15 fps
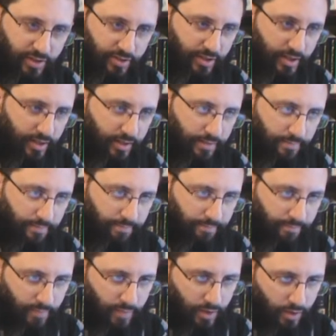Say, so is that it?
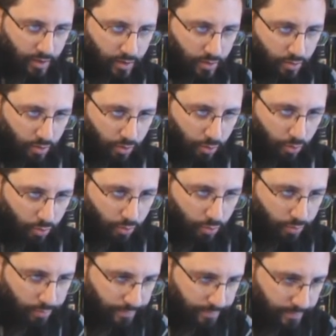
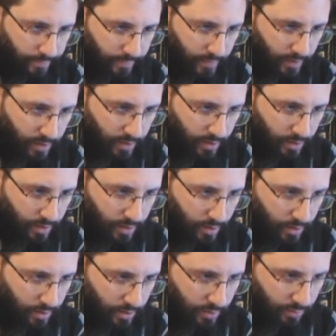No.
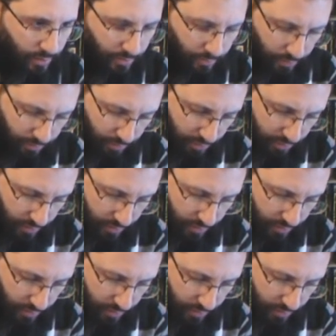Let's watch one